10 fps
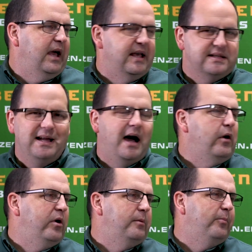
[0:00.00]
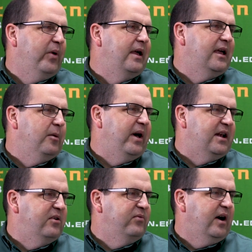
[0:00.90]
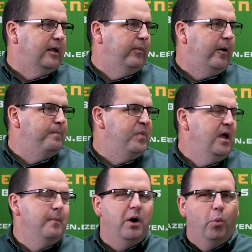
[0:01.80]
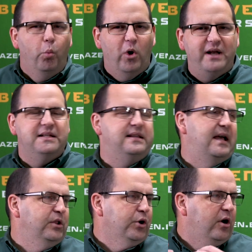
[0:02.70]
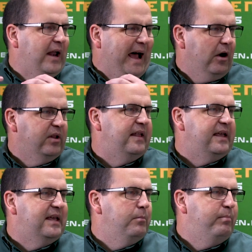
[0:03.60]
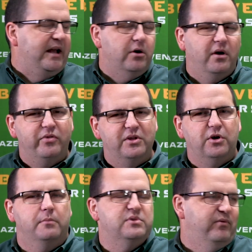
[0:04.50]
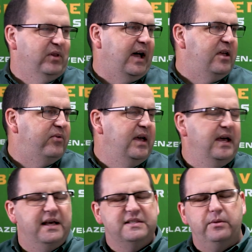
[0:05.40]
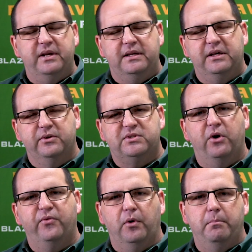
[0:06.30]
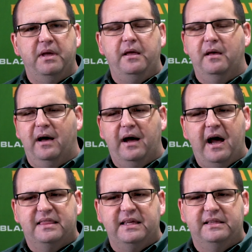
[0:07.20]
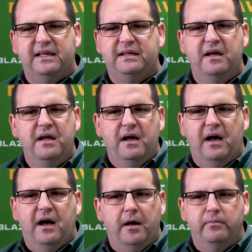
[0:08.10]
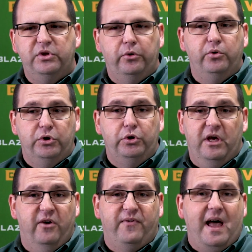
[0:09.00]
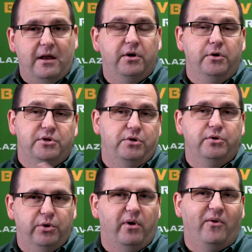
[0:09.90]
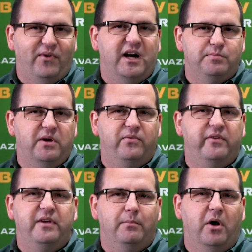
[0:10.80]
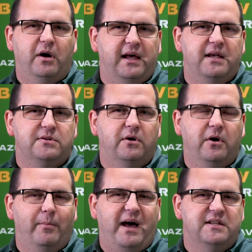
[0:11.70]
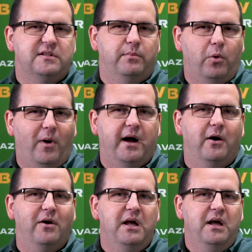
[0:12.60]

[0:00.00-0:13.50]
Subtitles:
is not going to be playing competitive volleyball. Yep. But what did they learn? How did they get better in the terms of life is a big deal. So for me, I think that if I introduce you to our freshmen, Vivian Marquez or Madison McGuire,